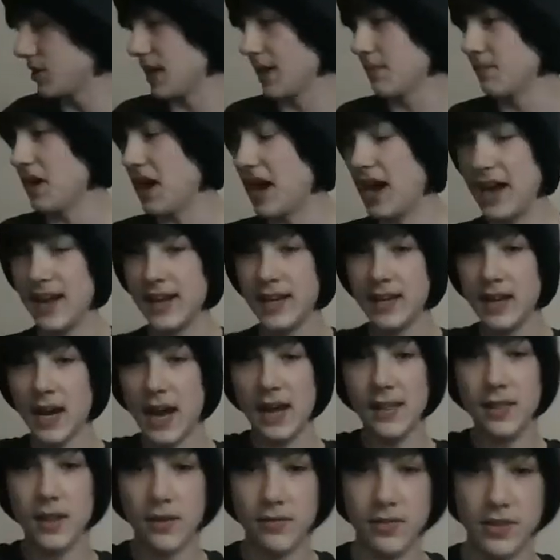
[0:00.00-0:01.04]
yeah,
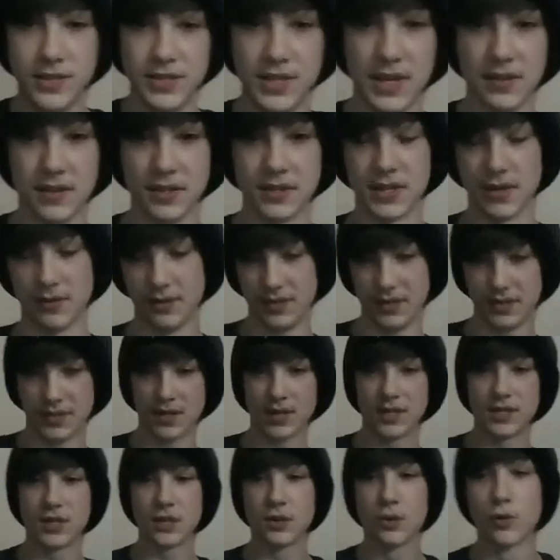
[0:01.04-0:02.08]
I love the Zelda series.
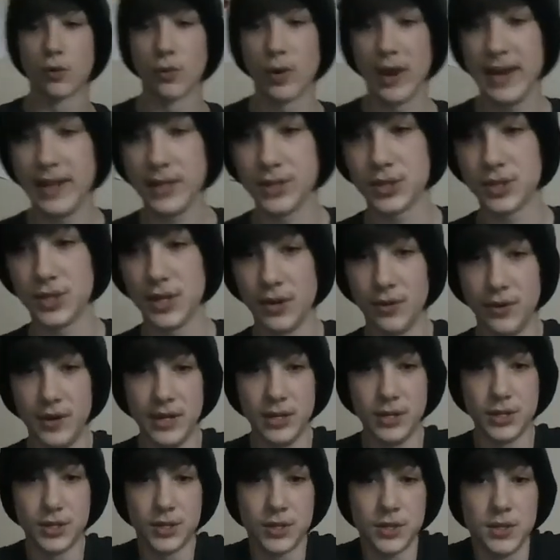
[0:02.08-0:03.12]
It's a great
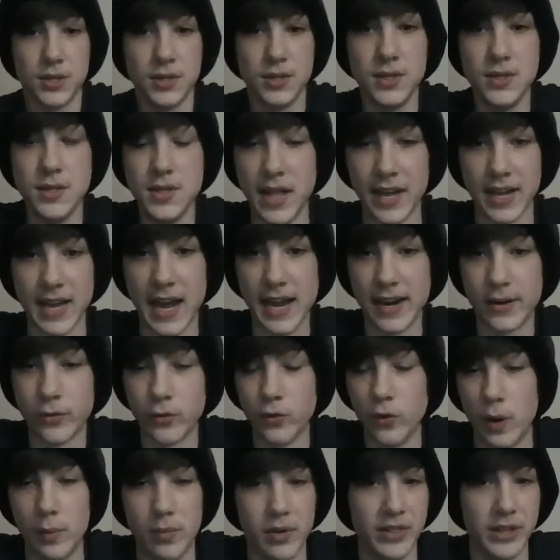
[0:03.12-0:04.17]
series. Like I
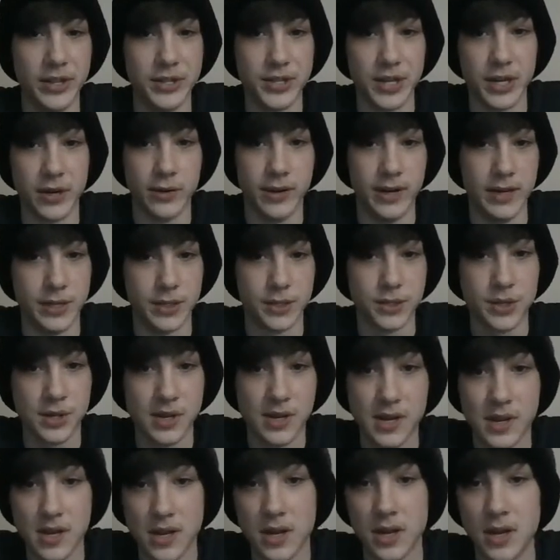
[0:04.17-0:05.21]
grew up on the series.
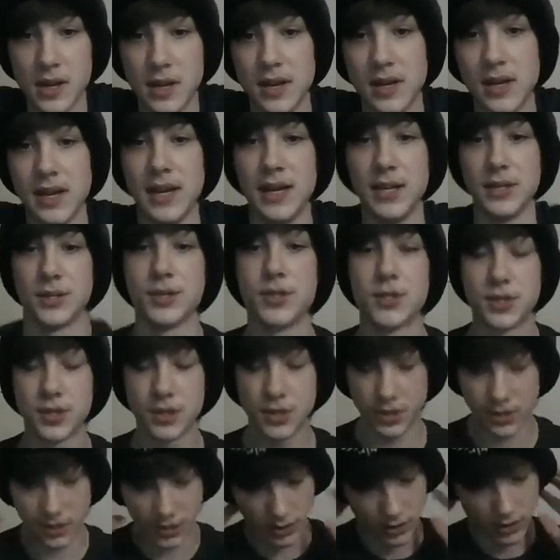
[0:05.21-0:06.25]

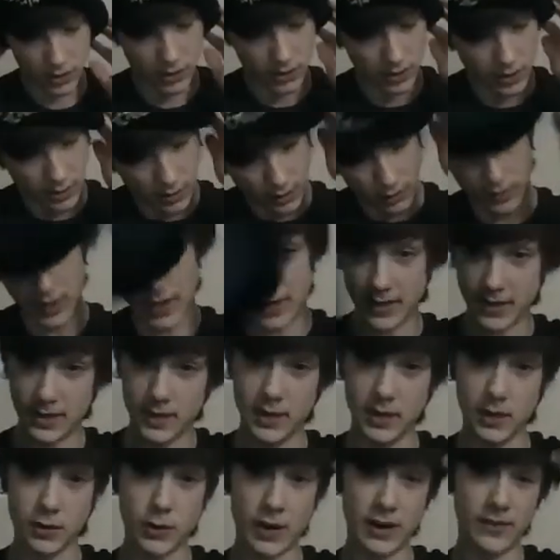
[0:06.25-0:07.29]
It's great
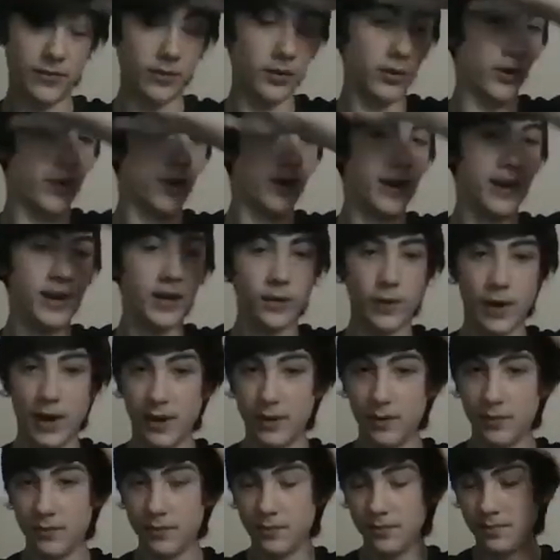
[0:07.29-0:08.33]
for learning. Great,
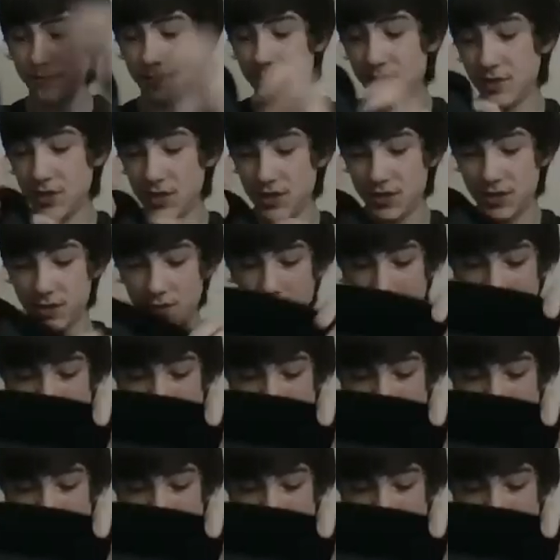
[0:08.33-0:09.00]
just